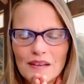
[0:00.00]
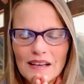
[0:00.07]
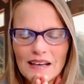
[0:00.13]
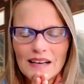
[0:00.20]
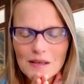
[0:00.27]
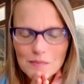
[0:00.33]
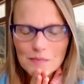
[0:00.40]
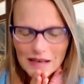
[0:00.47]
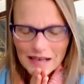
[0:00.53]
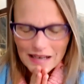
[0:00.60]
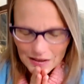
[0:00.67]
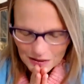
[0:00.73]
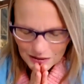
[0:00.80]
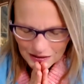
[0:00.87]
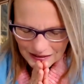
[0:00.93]
And I
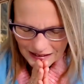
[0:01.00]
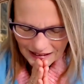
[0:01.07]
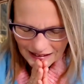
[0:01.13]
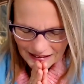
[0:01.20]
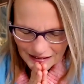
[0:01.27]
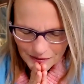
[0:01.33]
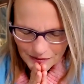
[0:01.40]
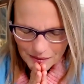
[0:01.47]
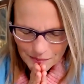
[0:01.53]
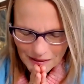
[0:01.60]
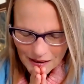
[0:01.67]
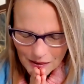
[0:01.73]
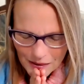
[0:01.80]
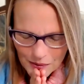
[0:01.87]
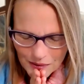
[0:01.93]
bow to that living
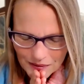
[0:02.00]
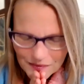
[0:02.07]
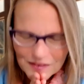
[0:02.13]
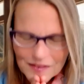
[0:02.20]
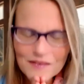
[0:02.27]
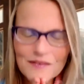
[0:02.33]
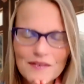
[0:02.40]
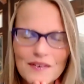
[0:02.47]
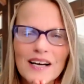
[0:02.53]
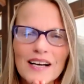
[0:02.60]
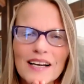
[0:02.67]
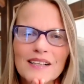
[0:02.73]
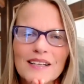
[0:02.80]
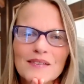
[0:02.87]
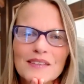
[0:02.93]
power of the
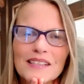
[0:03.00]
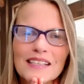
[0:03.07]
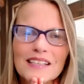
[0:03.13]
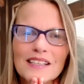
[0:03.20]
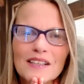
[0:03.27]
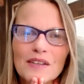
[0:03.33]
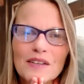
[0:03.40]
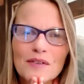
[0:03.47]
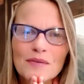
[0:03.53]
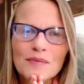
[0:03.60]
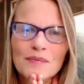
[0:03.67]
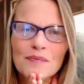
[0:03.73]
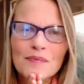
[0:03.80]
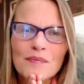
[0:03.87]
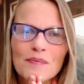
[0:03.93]
divine within you.